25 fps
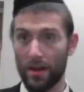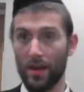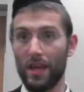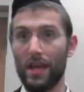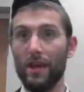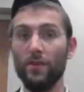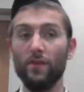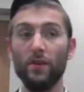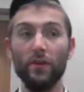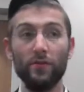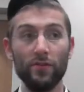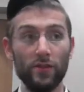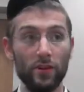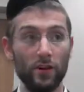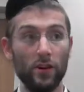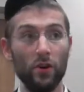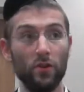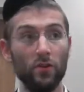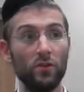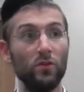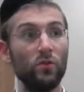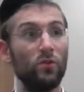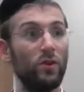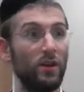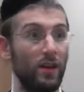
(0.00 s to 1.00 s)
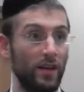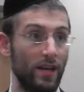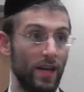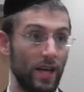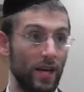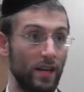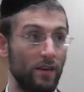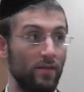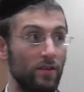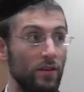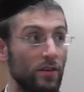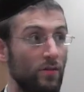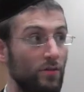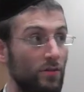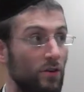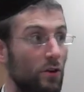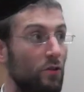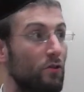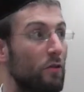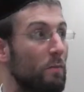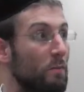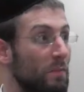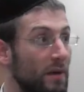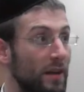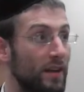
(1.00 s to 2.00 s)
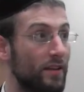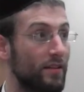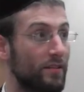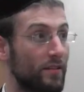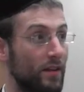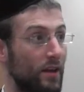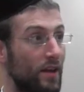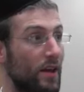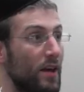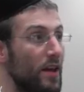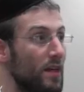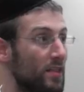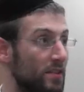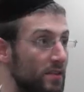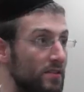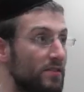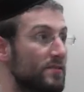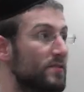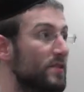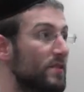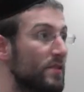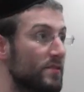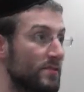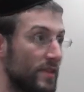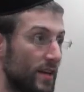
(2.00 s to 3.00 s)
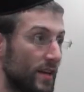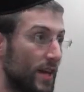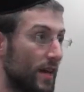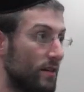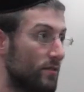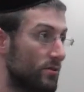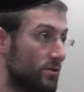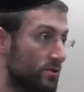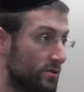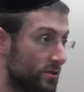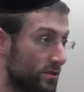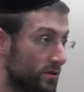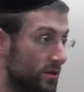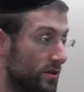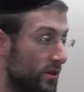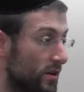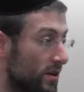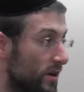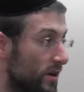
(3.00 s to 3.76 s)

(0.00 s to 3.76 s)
Even if you don't do it again, even if you don't repeat the nesinas hagerishin,